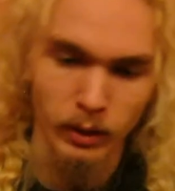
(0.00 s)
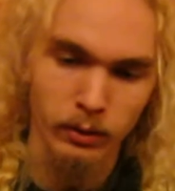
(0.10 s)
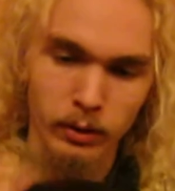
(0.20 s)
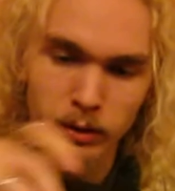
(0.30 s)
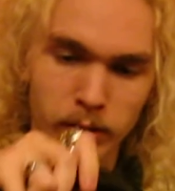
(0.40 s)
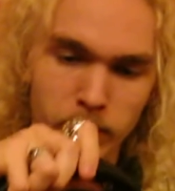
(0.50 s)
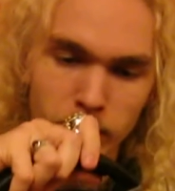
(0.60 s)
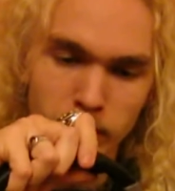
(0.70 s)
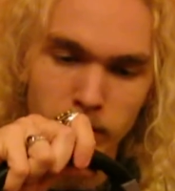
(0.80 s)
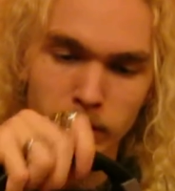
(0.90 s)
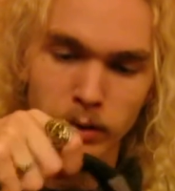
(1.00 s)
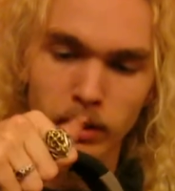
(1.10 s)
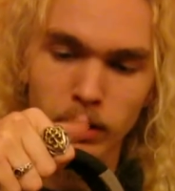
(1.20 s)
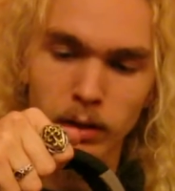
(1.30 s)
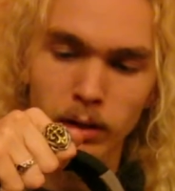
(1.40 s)
This is
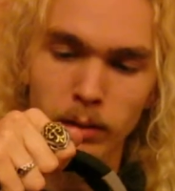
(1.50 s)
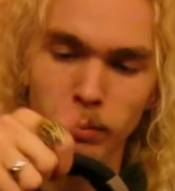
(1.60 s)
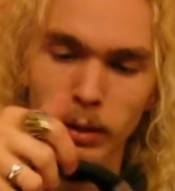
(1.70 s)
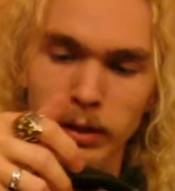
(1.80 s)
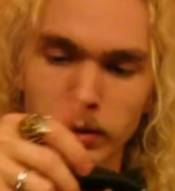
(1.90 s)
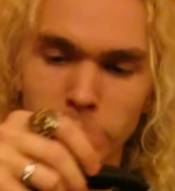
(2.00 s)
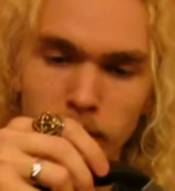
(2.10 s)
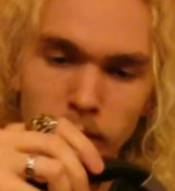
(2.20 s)
plastic